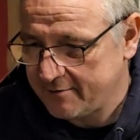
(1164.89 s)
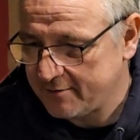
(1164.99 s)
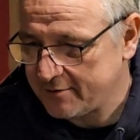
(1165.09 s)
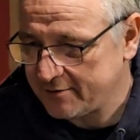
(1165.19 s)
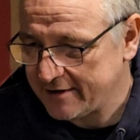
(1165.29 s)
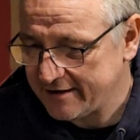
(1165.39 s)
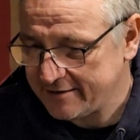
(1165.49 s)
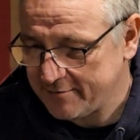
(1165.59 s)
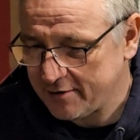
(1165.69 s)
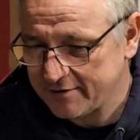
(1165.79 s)

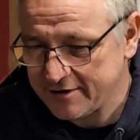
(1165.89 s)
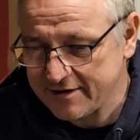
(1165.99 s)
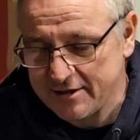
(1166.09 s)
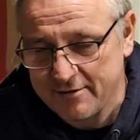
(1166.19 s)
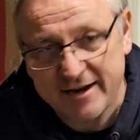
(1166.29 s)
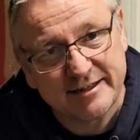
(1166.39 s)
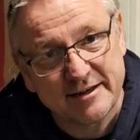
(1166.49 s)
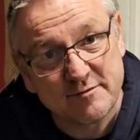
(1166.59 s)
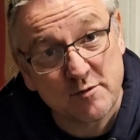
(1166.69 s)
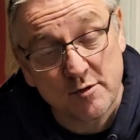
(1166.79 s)
we'll put those out of the way and
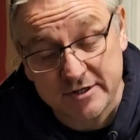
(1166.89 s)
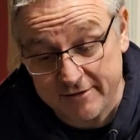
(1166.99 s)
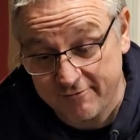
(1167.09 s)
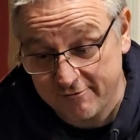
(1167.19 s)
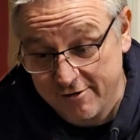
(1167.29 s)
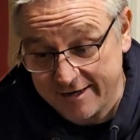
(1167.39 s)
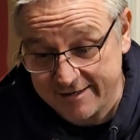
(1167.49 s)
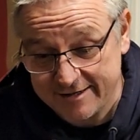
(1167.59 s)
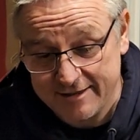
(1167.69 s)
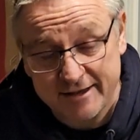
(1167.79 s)
give them a water.
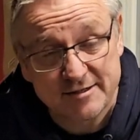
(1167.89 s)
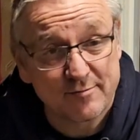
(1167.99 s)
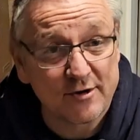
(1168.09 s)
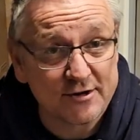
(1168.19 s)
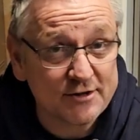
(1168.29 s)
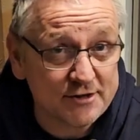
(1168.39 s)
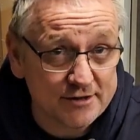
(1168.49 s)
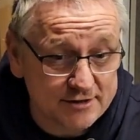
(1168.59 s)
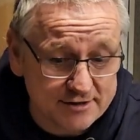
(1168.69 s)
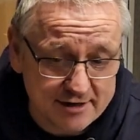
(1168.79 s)
Right, so that's my
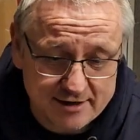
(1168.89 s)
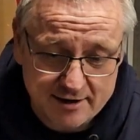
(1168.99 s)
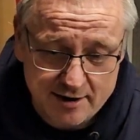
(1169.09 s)
onions